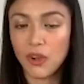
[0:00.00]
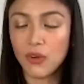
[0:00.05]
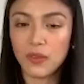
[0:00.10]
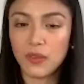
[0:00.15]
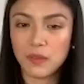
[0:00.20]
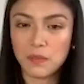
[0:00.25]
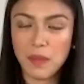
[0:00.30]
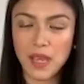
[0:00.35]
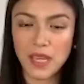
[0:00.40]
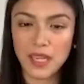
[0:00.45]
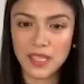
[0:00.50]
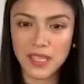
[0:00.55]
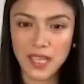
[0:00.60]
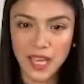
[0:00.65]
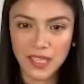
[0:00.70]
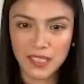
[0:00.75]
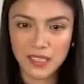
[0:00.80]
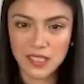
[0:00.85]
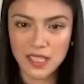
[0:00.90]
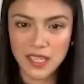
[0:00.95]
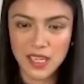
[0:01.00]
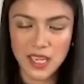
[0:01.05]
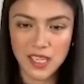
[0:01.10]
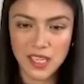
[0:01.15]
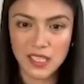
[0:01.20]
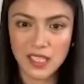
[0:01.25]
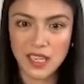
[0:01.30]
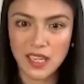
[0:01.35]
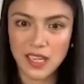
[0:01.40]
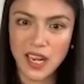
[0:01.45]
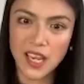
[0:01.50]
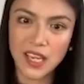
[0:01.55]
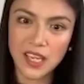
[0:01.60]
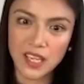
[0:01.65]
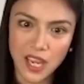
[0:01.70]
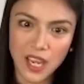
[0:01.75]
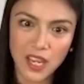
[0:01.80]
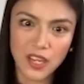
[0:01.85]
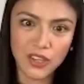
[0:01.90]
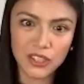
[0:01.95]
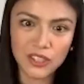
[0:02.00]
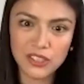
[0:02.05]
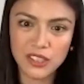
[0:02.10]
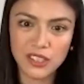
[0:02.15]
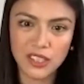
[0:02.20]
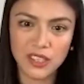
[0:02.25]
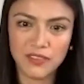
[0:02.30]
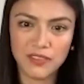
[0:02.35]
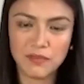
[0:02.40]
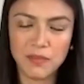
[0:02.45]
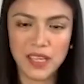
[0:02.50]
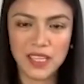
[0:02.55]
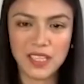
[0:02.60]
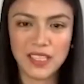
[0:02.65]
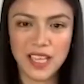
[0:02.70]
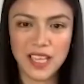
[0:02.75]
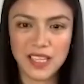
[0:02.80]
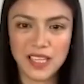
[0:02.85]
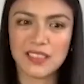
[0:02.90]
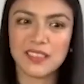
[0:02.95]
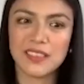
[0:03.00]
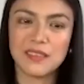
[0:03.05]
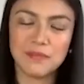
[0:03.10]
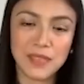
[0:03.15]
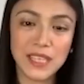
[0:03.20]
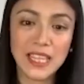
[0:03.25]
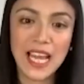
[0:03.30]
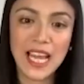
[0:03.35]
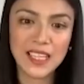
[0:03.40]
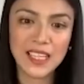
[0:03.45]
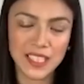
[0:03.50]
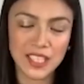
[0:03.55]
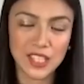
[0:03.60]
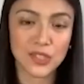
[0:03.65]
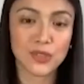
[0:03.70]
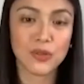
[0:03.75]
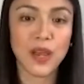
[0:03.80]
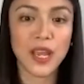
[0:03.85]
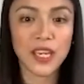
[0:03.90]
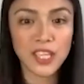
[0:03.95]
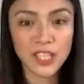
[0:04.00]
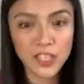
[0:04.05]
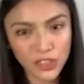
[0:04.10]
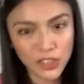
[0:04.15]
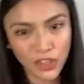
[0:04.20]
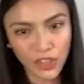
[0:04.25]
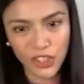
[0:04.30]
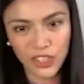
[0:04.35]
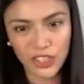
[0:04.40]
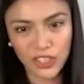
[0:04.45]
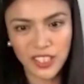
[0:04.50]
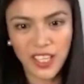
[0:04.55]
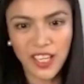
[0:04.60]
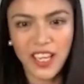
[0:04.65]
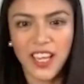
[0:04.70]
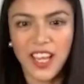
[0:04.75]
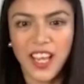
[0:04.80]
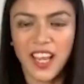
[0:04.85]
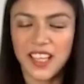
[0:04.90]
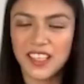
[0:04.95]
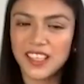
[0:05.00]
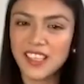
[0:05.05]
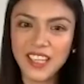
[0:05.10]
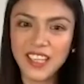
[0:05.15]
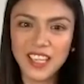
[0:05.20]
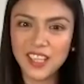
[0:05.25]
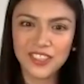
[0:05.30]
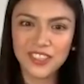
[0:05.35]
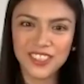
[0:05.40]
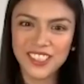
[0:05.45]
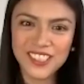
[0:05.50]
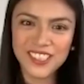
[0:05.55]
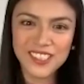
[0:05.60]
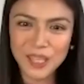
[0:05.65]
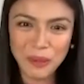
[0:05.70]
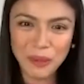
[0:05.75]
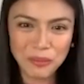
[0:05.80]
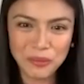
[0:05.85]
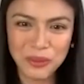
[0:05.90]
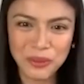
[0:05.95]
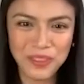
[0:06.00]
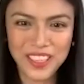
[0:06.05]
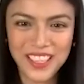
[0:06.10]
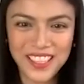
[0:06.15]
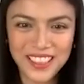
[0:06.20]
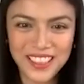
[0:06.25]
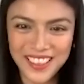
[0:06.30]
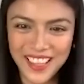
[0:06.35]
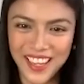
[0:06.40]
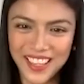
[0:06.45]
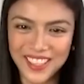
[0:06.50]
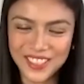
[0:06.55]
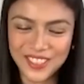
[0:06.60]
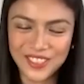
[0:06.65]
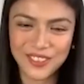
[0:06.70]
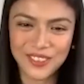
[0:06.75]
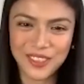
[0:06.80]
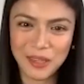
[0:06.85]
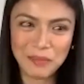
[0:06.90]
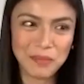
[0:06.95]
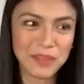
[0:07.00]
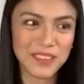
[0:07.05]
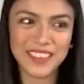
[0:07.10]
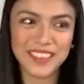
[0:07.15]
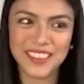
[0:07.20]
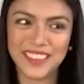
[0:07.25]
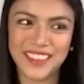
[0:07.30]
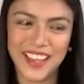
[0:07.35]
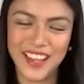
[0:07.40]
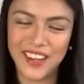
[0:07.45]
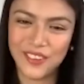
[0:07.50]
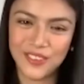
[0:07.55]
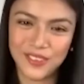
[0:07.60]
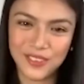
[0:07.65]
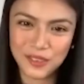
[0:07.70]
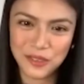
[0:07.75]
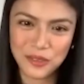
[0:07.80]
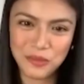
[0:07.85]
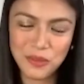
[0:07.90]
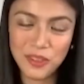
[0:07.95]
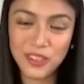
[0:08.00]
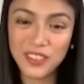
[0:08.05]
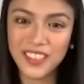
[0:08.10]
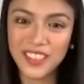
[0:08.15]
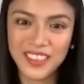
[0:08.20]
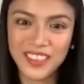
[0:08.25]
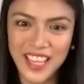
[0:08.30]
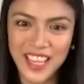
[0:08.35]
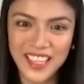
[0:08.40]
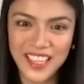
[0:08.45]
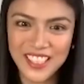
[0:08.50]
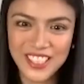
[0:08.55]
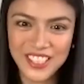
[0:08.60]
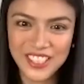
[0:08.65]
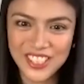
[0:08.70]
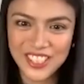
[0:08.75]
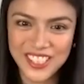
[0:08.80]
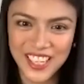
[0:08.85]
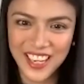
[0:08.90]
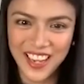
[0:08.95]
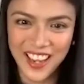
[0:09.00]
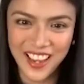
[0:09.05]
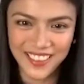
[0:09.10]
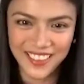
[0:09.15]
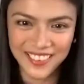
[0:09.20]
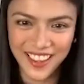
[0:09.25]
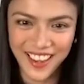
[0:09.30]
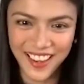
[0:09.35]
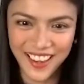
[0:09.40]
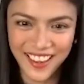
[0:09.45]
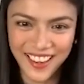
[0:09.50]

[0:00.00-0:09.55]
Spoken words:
with belly dancing, and I also love belly dancing. So I enrolled, and then I couldn't stop doing it na. So up until now. So more than 10 years na yata.